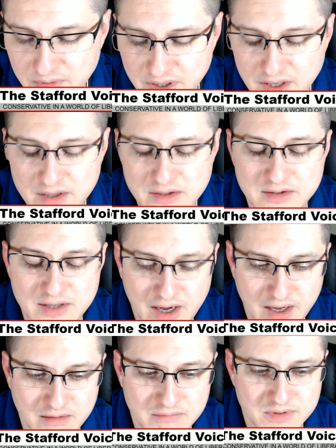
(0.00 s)
we needed
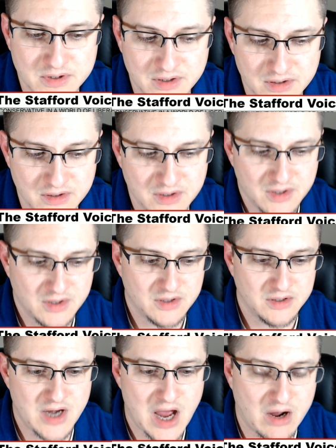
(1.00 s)
time to
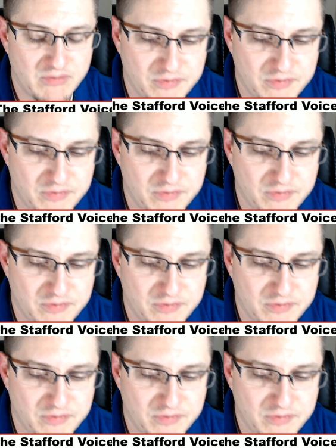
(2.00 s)
not